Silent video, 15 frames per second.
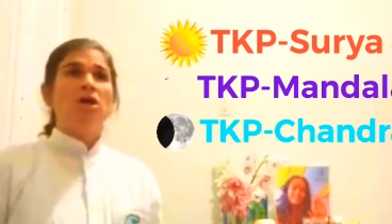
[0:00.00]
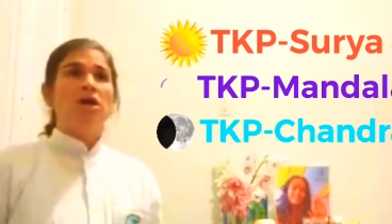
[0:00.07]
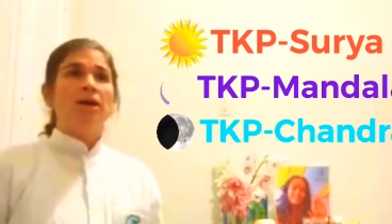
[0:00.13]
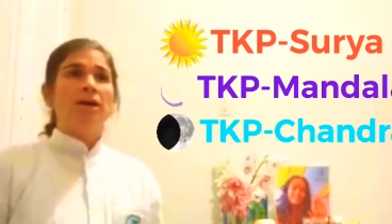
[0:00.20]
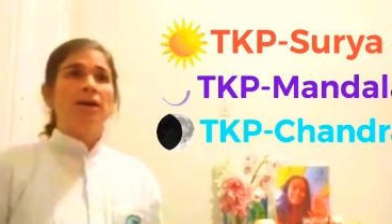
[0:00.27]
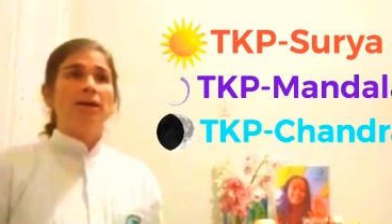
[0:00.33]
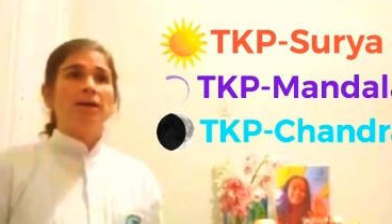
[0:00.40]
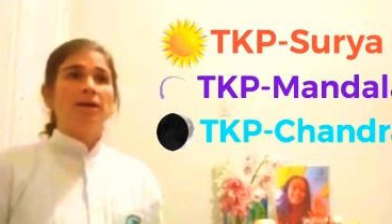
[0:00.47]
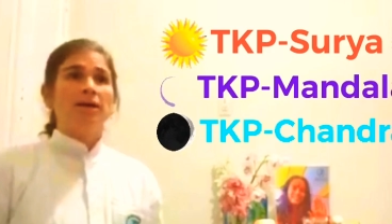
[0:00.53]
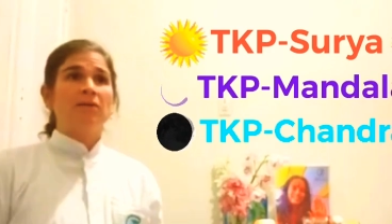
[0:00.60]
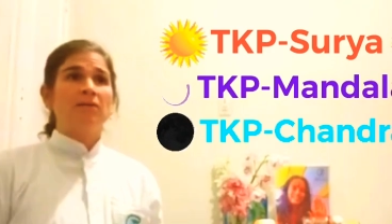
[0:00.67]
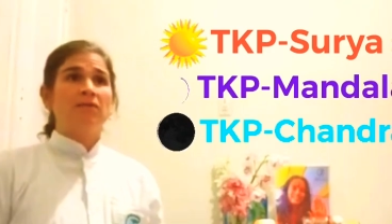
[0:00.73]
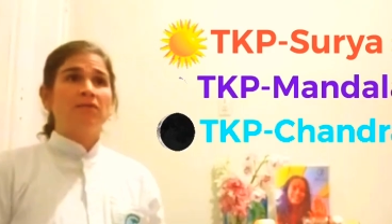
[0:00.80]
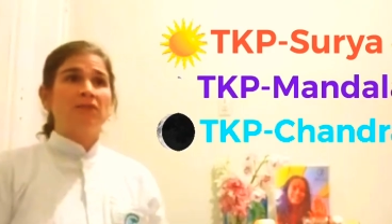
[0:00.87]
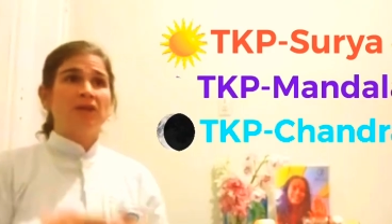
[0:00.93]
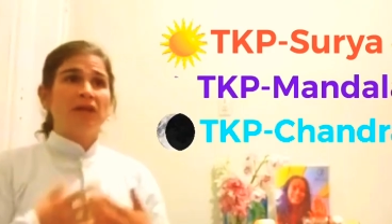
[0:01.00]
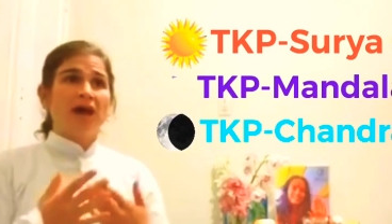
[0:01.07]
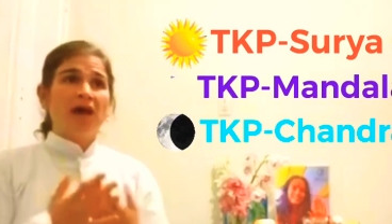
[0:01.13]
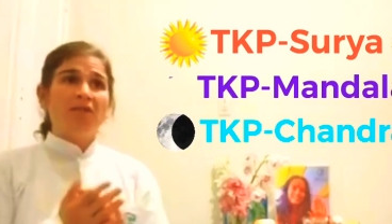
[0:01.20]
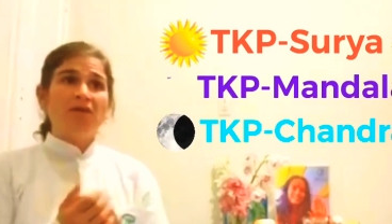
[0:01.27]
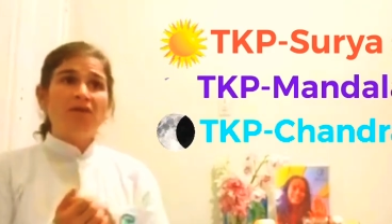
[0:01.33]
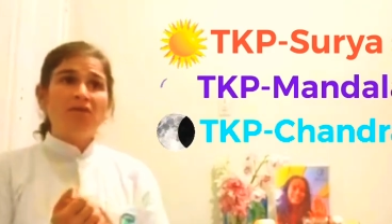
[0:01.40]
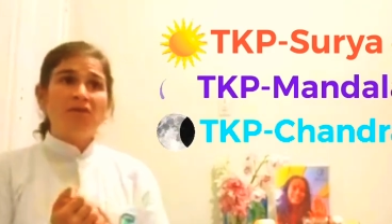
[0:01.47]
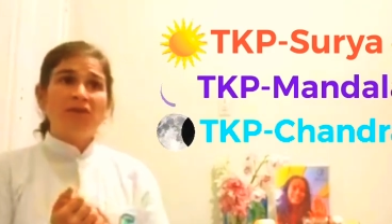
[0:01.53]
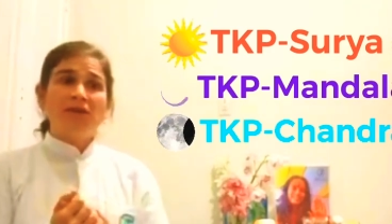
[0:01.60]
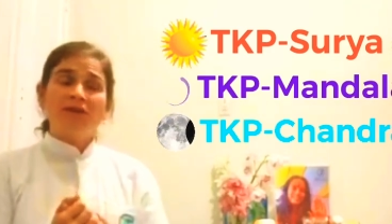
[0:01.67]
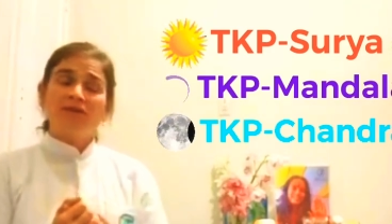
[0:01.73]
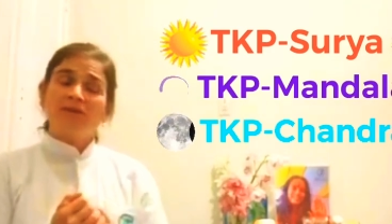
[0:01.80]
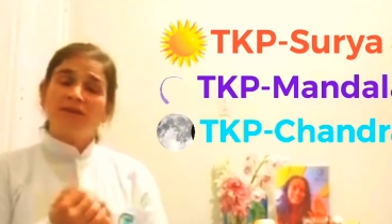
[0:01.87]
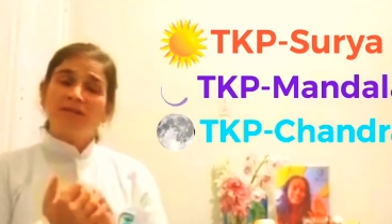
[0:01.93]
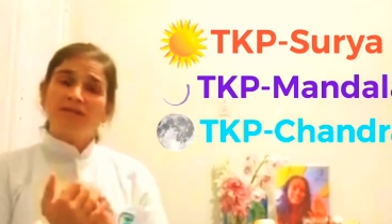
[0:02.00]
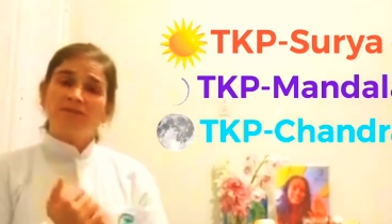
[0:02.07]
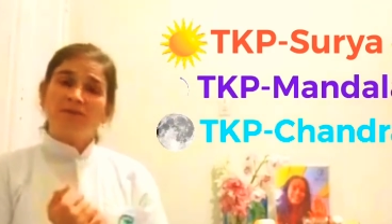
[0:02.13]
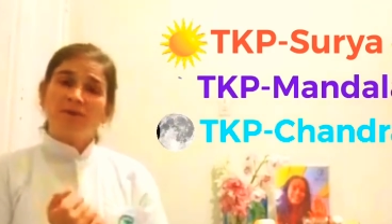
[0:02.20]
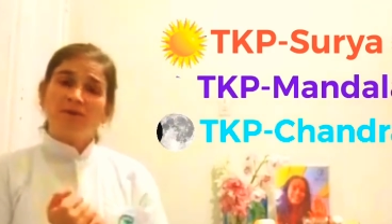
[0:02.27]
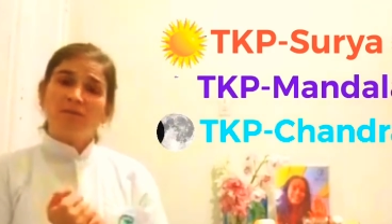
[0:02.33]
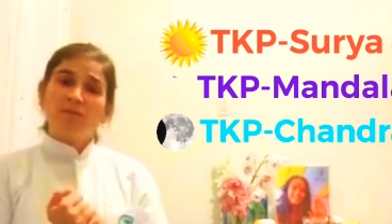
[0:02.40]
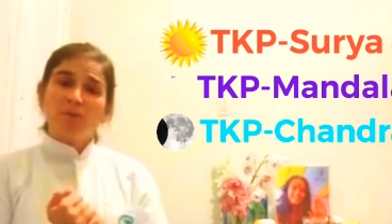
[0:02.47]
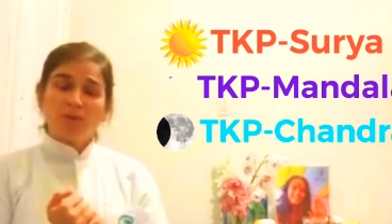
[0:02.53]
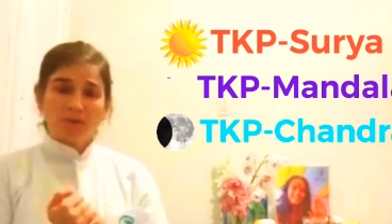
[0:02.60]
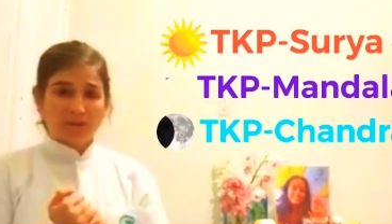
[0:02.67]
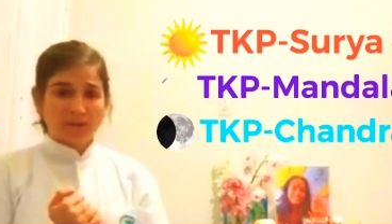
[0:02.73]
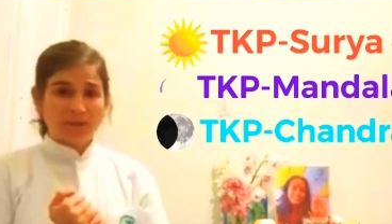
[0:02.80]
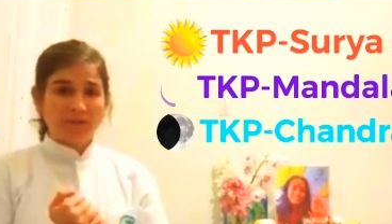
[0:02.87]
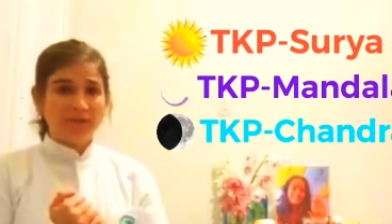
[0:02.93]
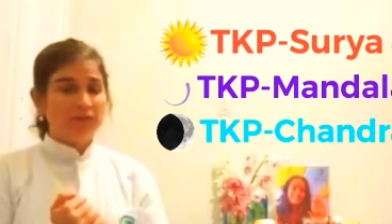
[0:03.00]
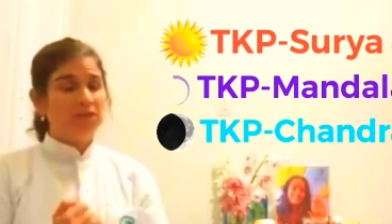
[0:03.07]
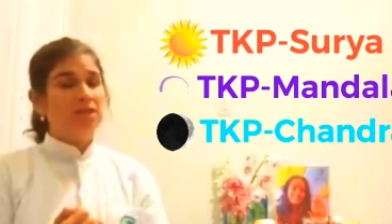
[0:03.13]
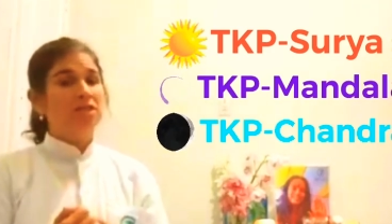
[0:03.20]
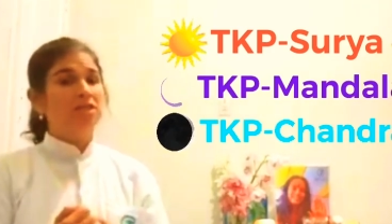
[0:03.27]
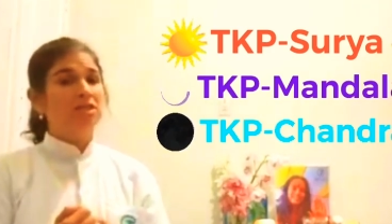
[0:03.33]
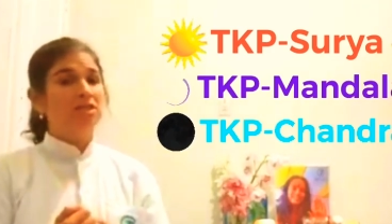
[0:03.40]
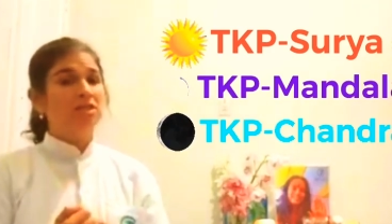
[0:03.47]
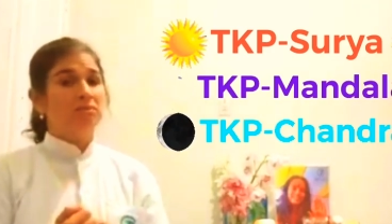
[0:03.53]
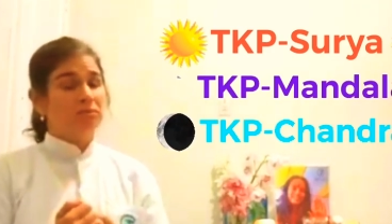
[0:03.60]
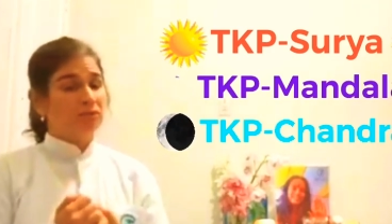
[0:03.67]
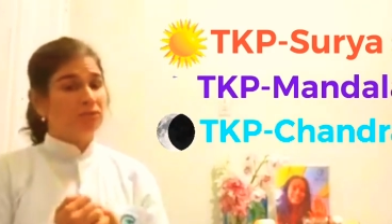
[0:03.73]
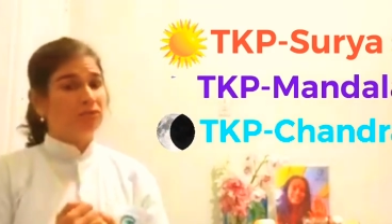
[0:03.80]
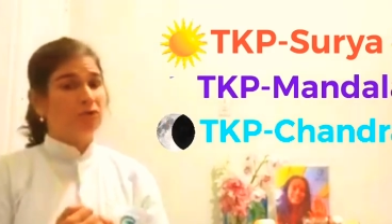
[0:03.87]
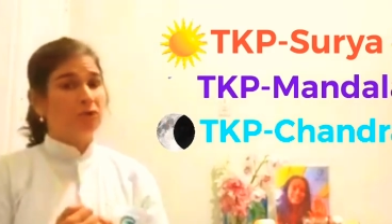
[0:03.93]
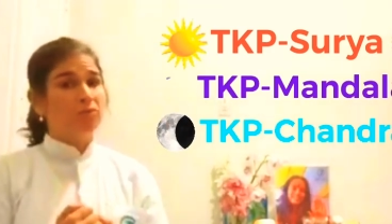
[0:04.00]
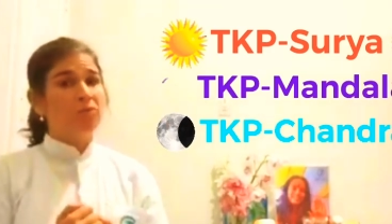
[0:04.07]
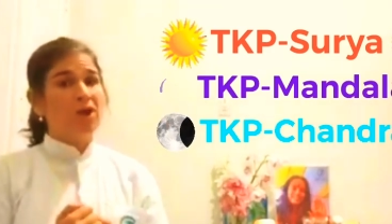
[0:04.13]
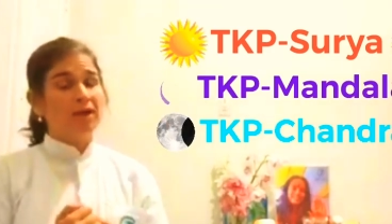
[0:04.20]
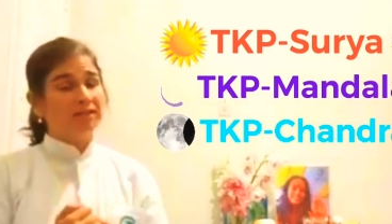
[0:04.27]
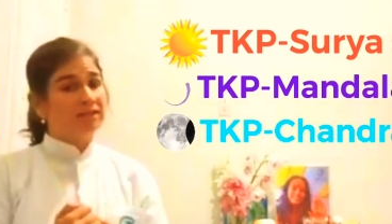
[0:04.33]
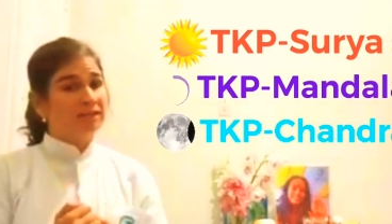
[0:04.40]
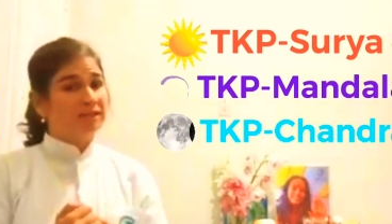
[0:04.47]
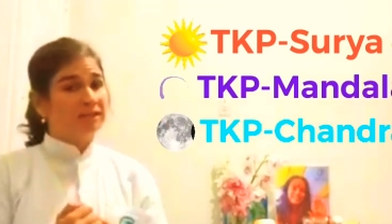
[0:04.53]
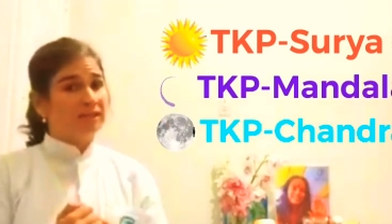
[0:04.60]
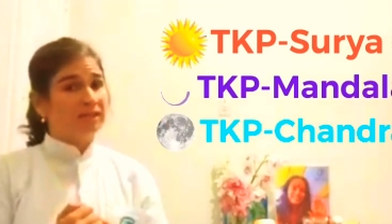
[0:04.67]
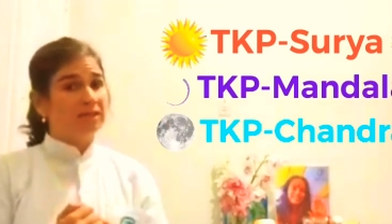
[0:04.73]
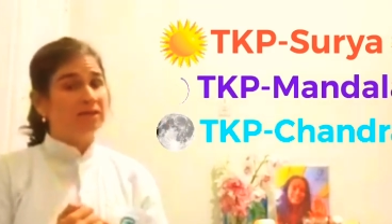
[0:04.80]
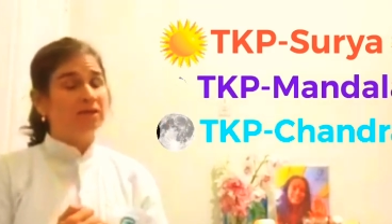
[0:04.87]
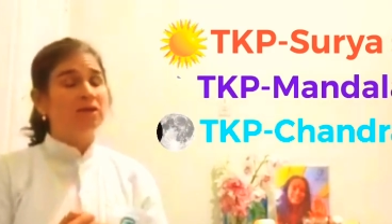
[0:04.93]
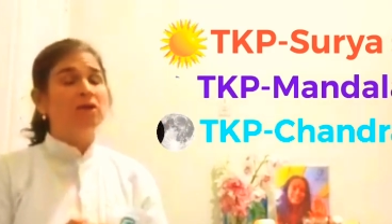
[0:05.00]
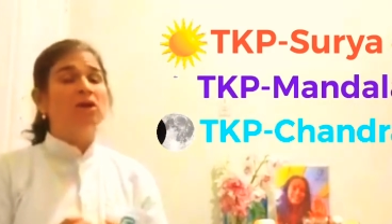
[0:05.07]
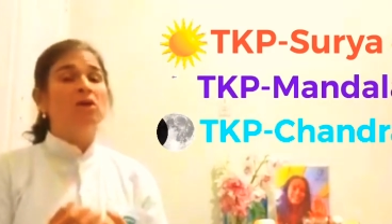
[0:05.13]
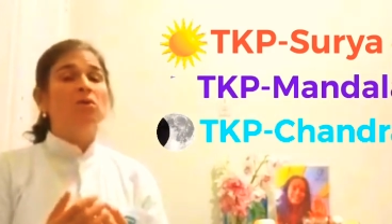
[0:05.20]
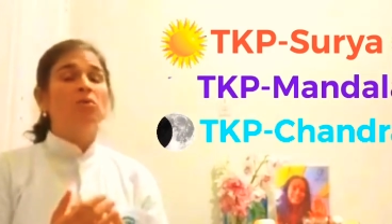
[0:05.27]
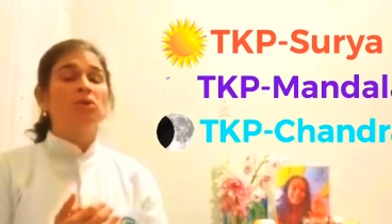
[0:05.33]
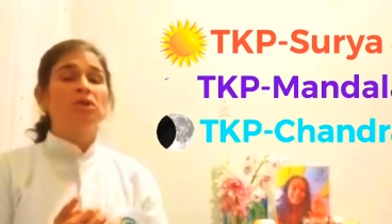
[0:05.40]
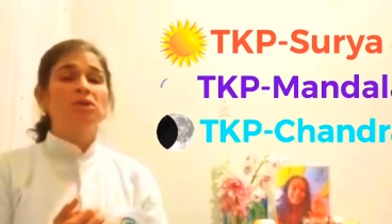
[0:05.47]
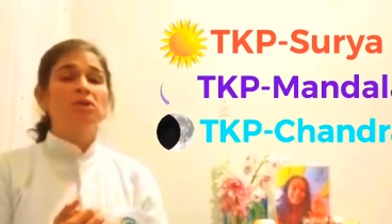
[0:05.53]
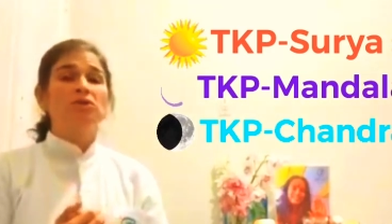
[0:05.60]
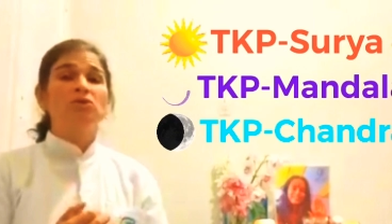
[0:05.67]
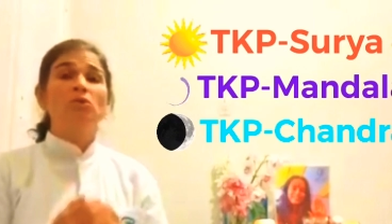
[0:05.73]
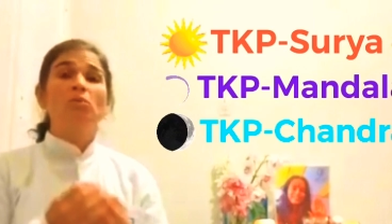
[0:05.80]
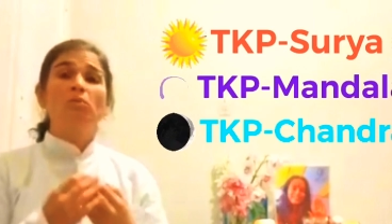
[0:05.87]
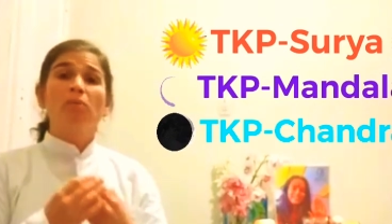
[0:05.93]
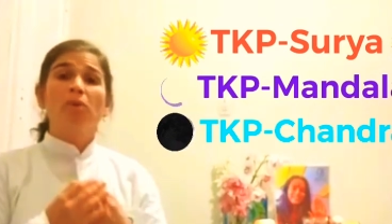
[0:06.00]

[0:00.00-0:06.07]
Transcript: The other thing that is very important is before practicing, we need to